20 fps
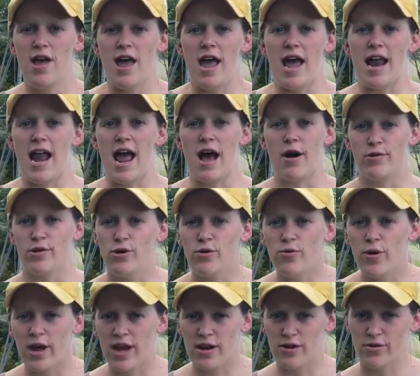and how you
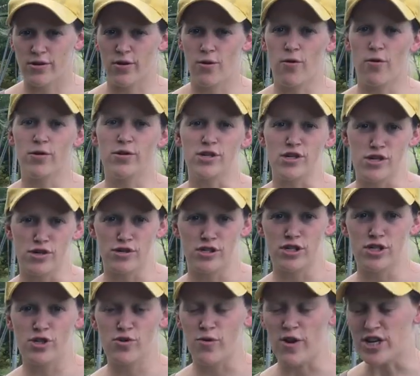handle your horse in your
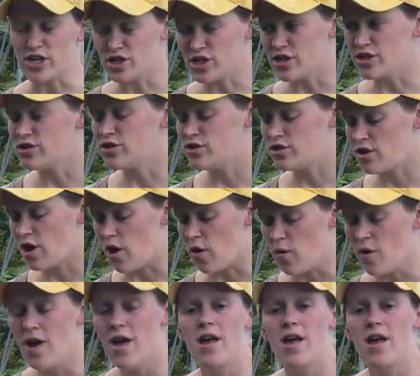situation. So